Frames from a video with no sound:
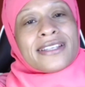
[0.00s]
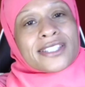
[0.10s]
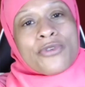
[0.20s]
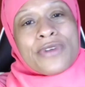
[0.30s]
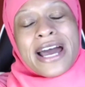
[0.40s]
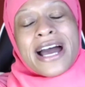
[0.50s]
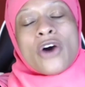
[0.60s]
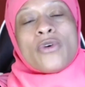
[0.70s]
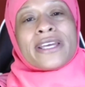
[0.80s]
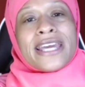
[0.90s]
So,
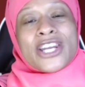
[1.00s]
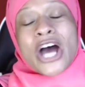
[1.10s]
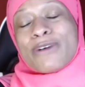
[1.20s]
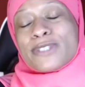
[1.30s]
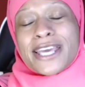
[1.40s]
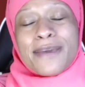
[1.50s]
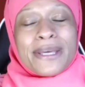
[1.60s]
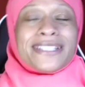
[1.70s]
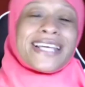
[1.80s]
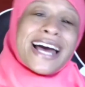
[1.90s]
now again,
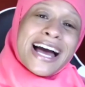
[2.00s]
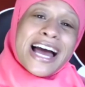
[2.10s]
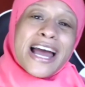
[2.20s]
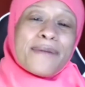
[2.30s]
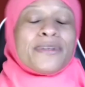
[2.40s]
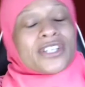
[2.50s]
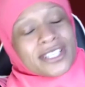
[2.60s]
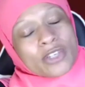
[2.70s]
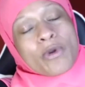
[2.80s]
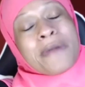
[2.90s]
housekeeping time.
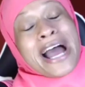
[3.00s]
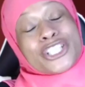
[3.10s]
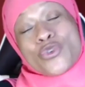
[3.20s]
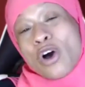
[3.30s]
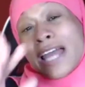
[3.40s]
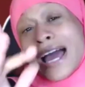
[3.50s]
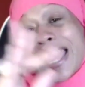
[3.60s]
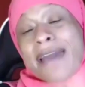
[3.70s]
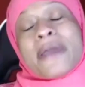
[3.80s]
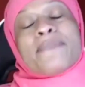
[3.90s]
Just to remind you all, I
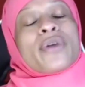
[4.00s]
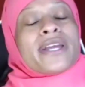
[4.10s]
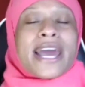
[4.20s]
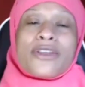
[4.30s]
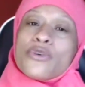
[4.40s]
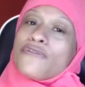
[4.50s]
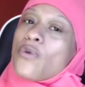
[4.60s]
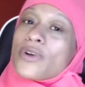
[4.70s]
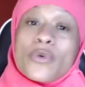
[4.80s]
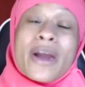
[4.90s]
am a pre K through
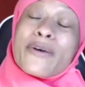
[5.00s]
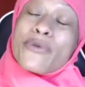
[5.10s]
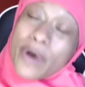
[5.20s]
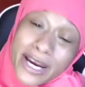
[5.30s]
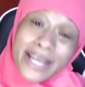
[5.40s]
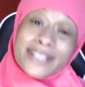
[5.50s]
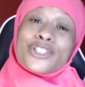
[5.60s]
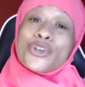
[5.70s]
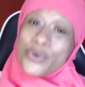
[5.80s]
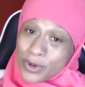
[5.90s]
fourth grade reading
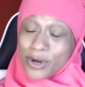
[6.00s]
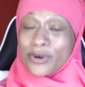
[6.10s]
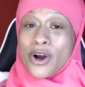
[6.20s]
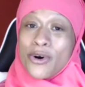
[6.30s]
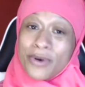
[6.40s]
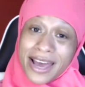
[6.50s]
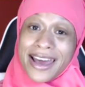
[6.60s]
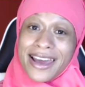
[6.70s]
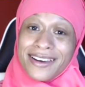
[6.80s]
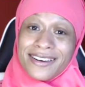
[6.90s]
tutor,
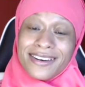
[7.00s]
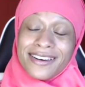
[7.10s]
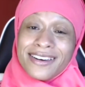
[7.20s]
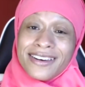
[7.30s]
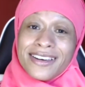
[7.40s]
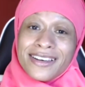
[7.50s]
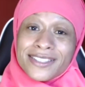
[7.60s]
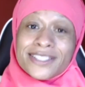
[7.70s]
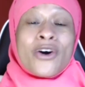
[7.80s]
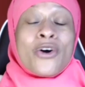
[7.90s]
okay?
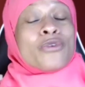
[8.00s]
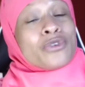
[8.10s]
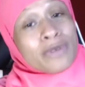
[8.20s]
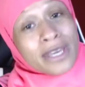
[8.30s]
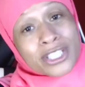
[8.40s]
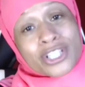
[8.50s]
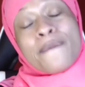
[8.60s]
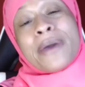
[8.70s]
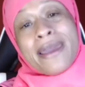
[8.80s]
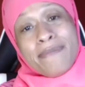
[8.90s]
So, you get
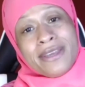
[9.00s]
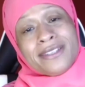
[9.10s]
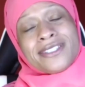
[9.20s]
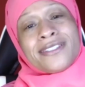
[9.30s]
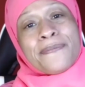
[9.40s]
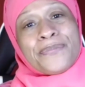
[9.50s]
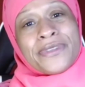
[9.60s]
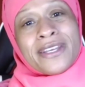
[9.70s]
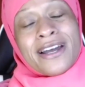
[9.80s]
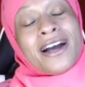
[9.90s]
your babies
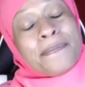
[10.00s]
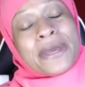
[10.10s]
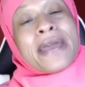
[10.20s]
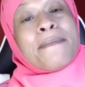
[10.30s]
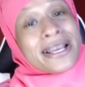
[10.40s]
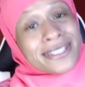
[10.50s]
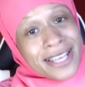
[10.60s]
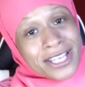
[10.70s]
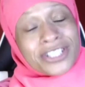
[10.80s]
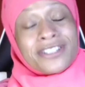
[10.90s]
up in my
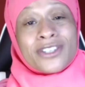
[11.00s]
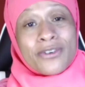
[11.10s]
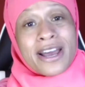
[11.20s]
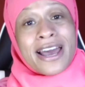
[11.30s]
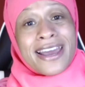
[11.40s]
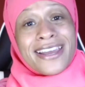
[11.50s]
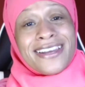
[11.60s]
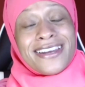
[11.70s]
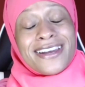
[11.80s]
sessions, okay?